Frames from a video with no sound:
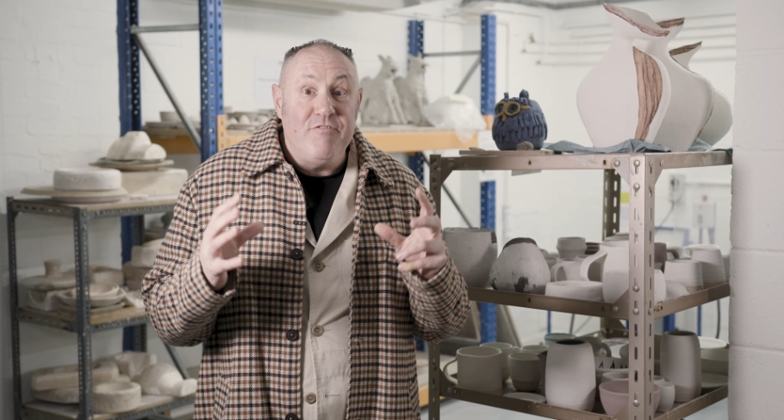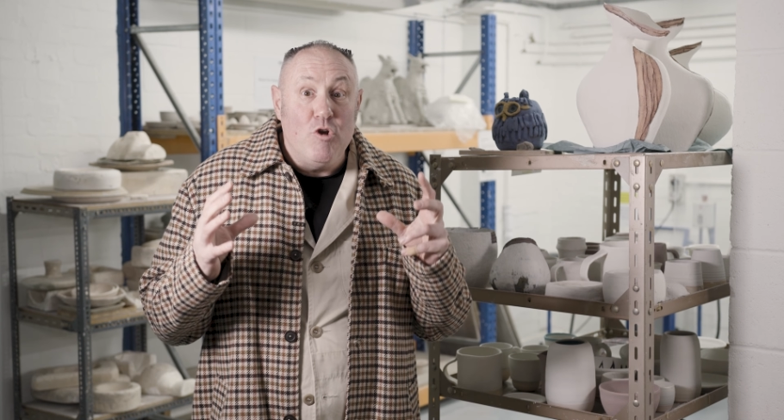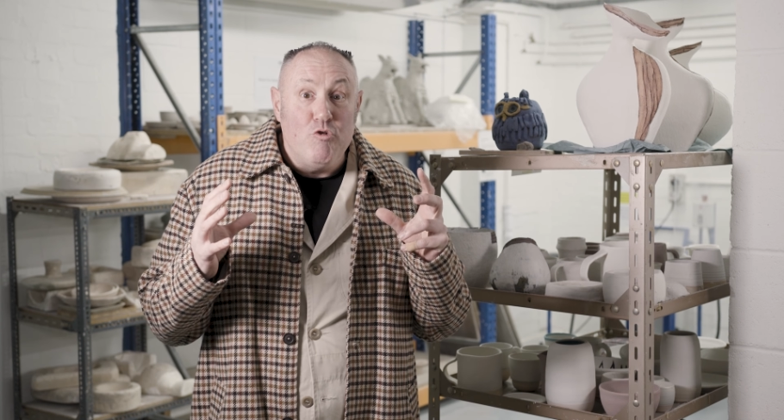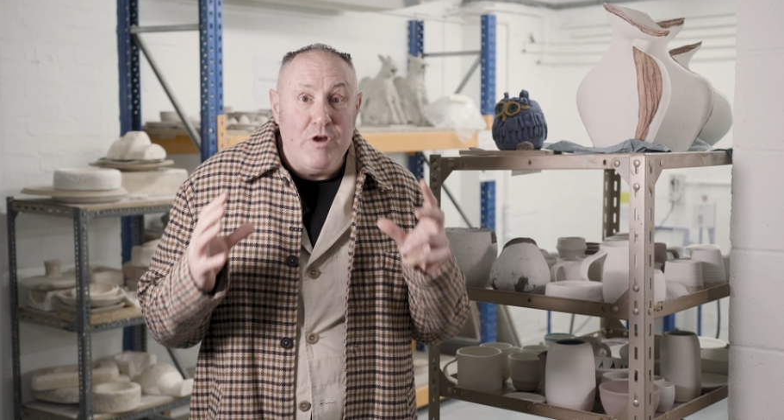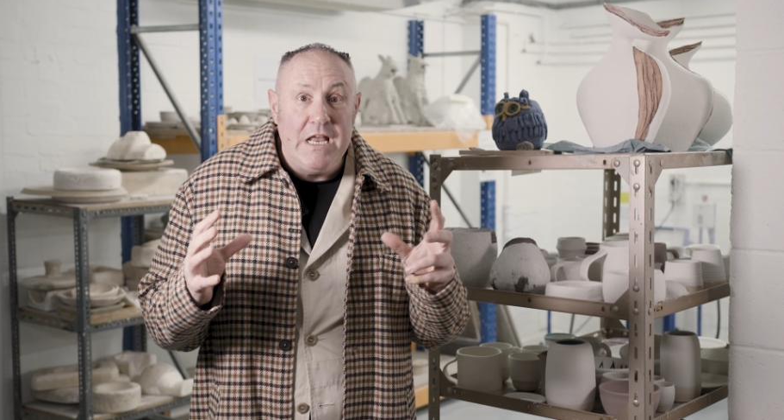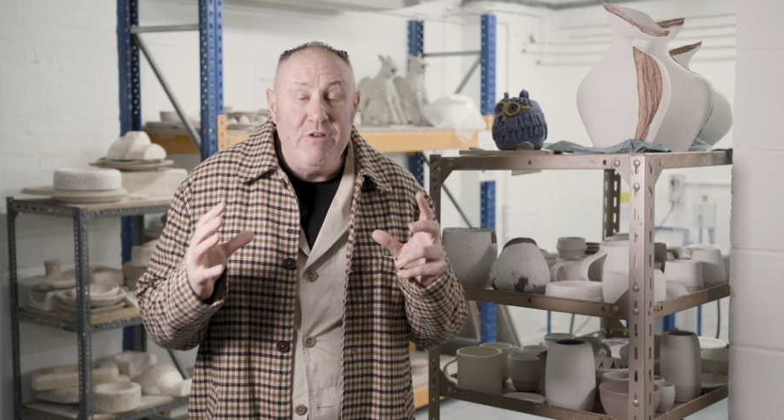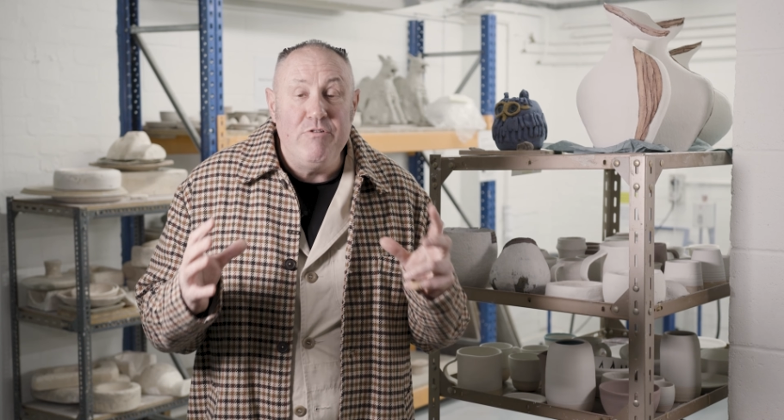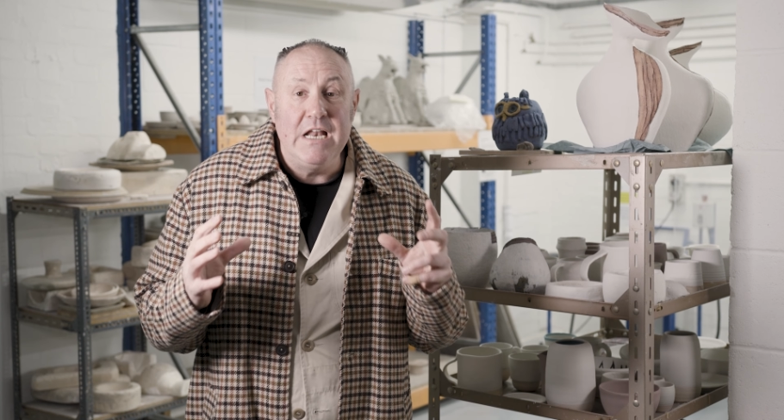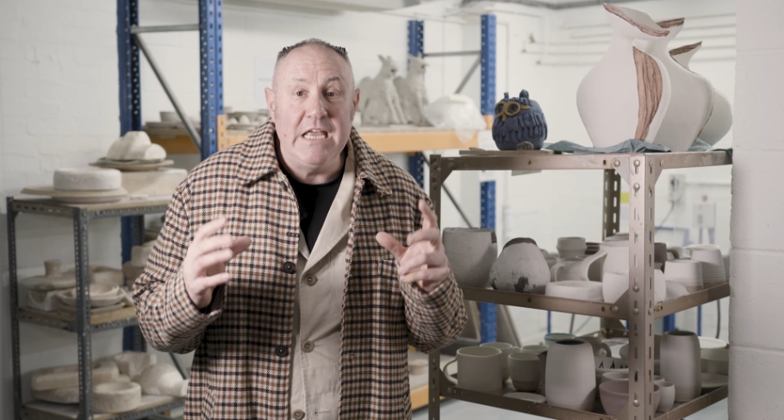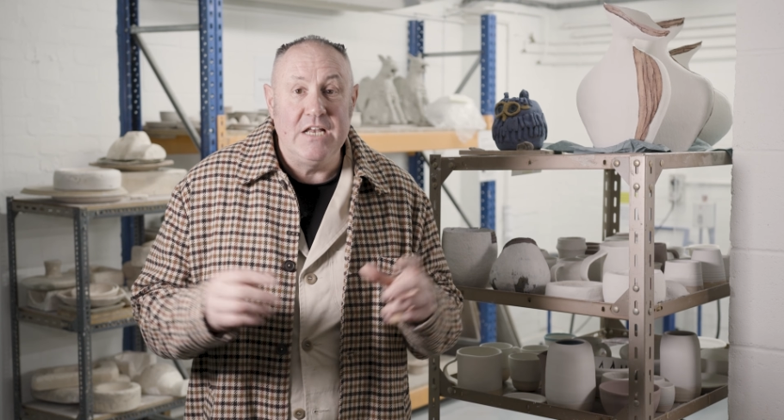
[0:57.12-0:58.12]
If you're really,
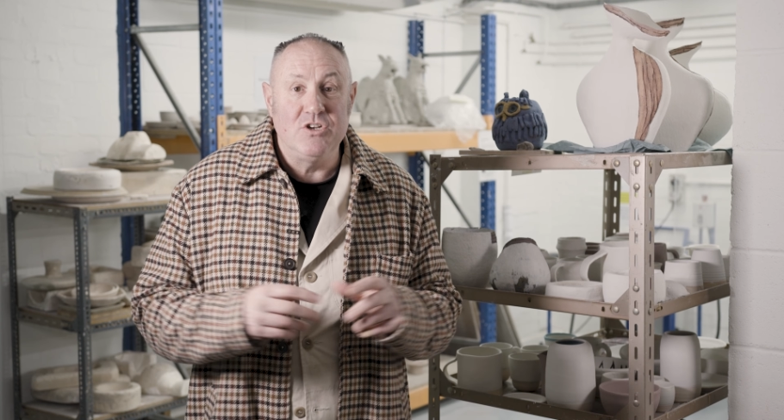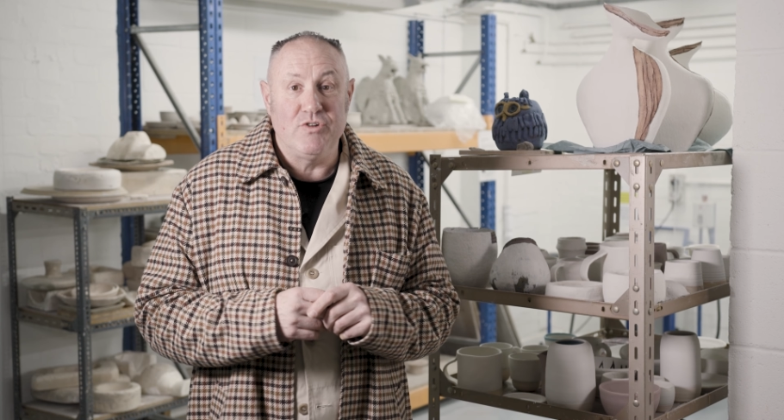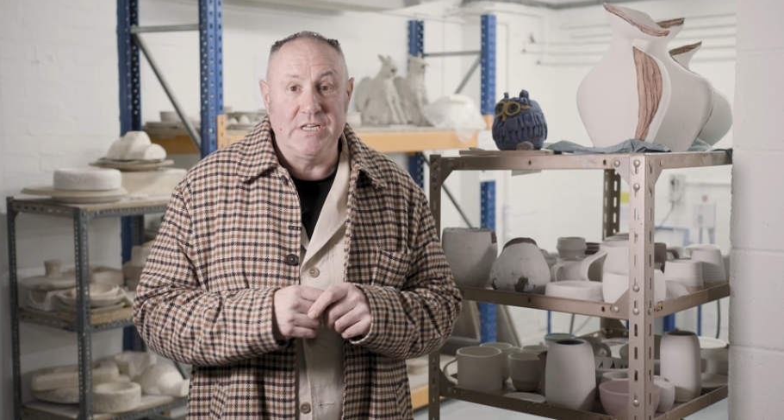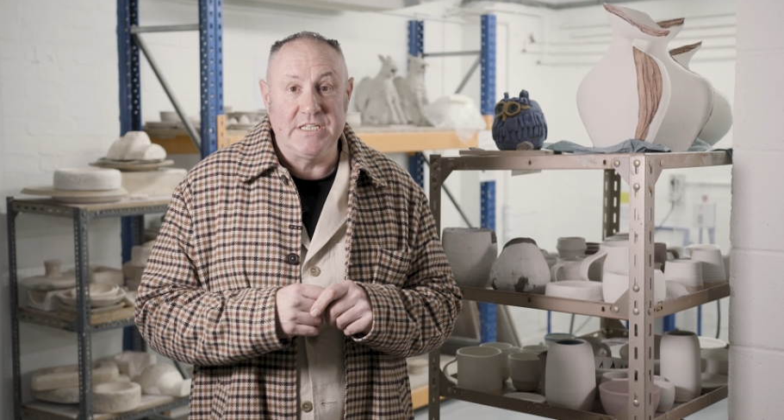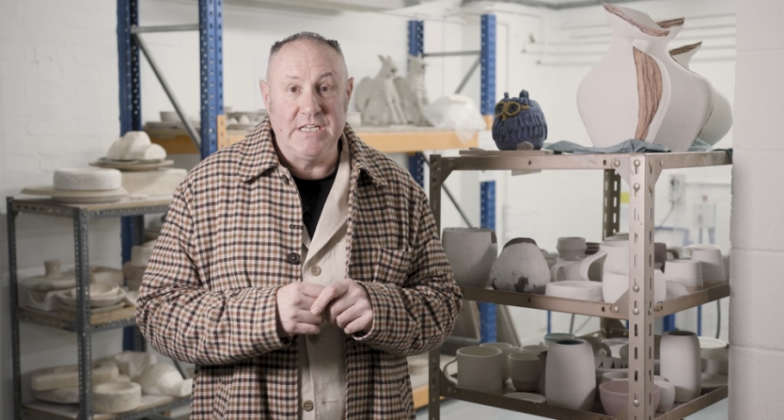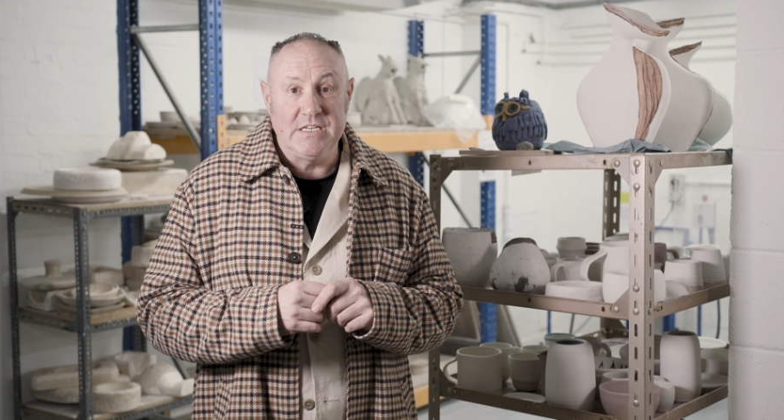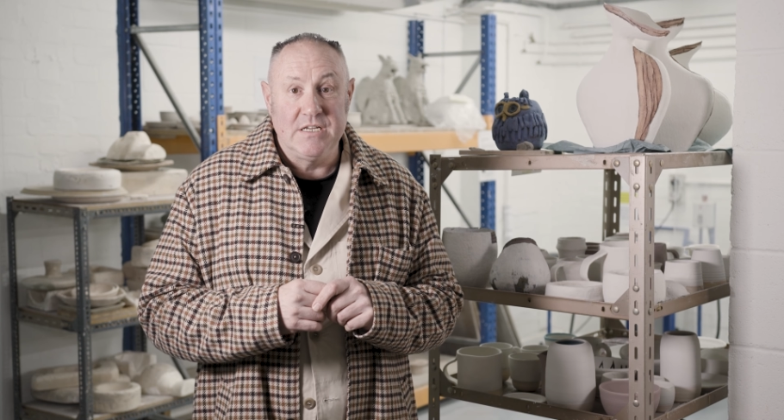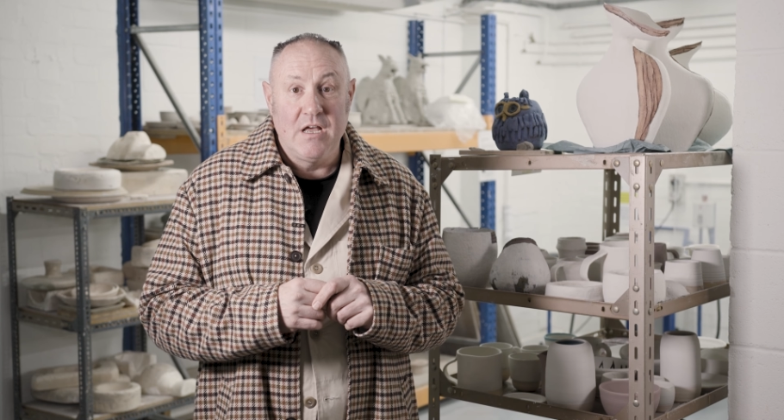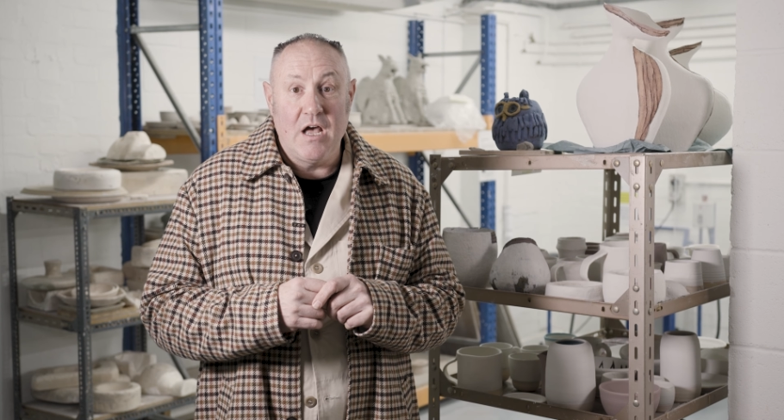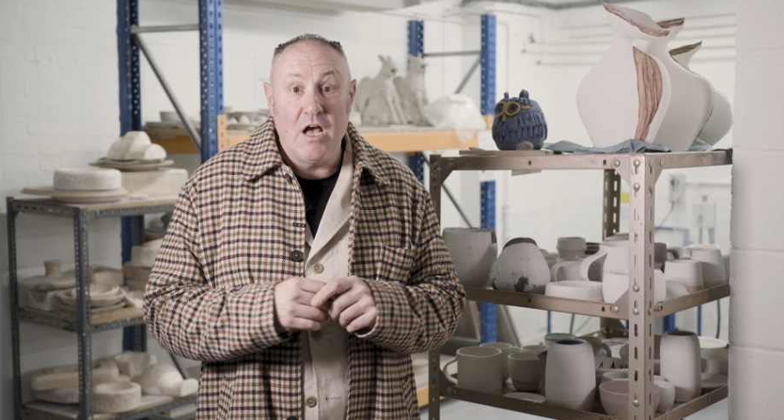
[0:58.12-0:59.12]
really
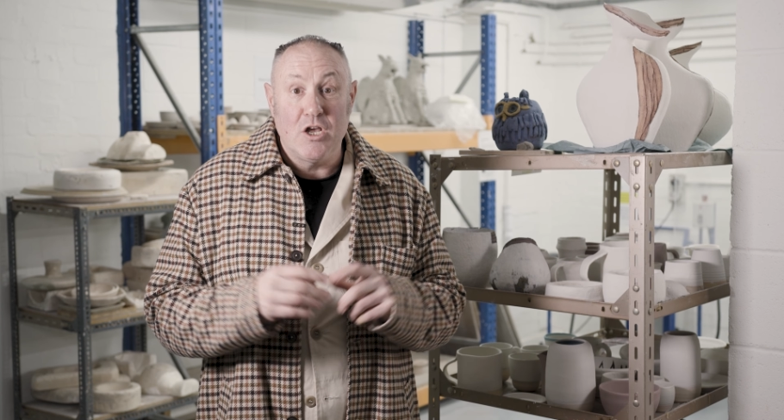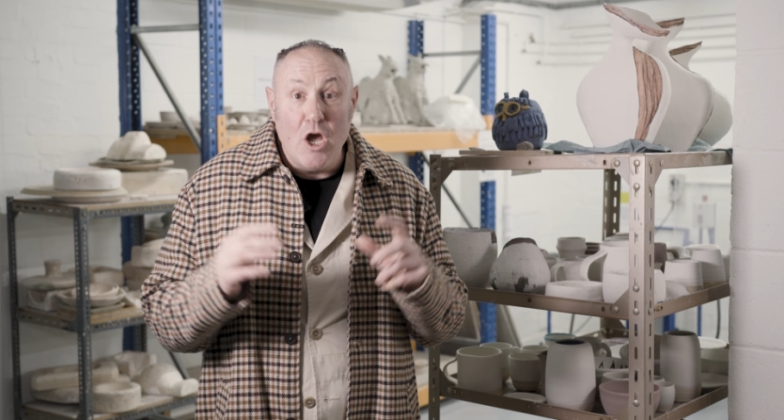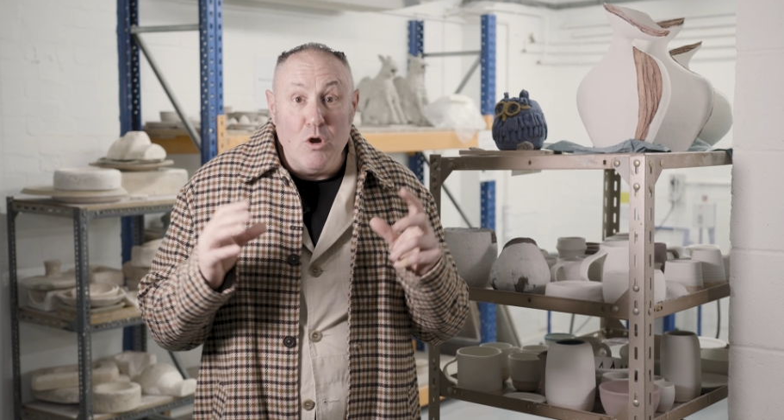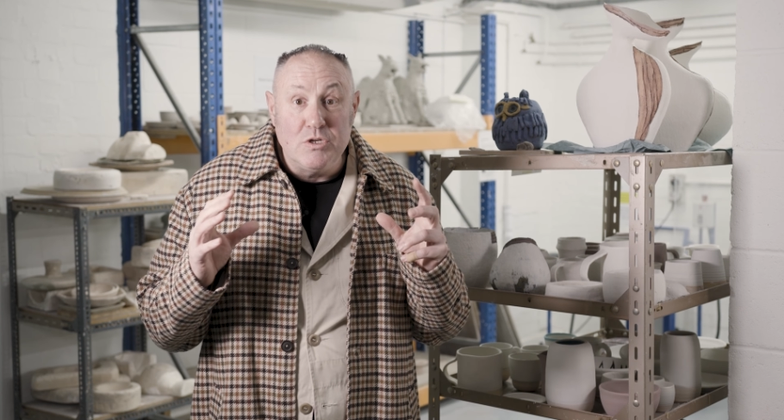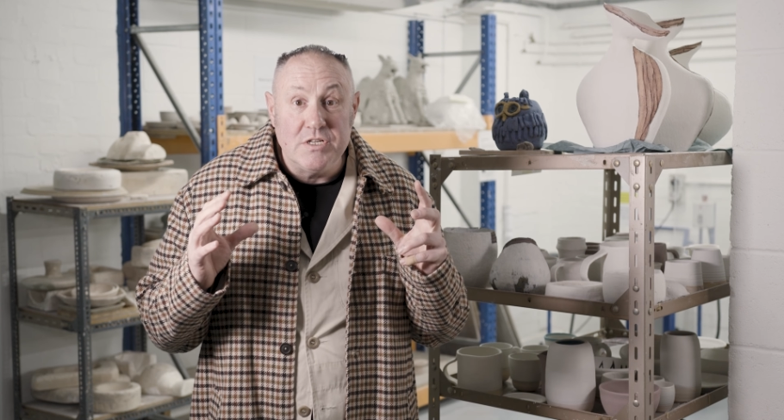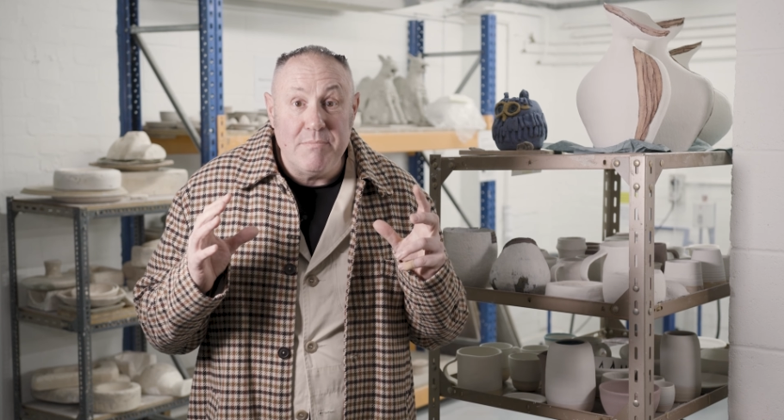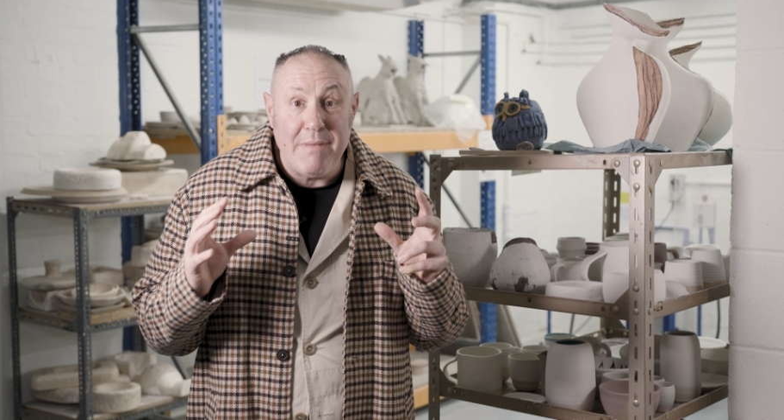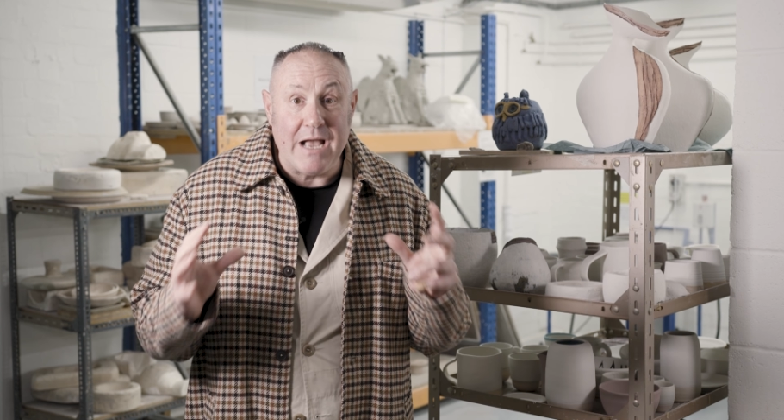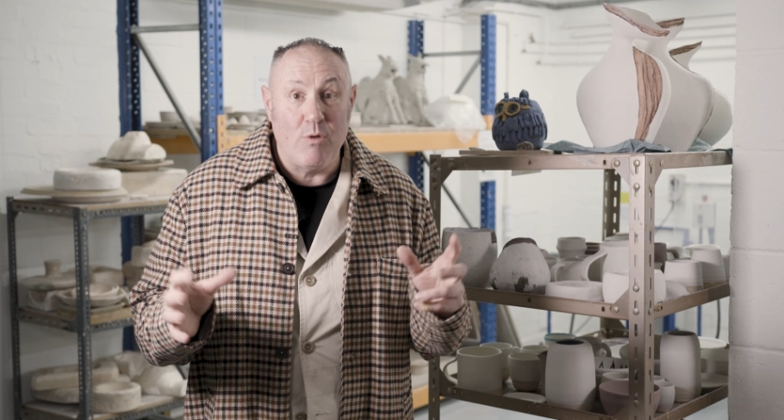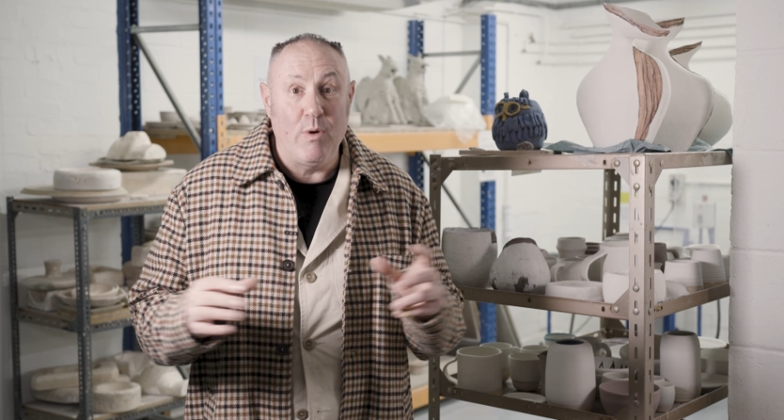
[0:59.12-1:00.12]
interested, uh, go to the Mac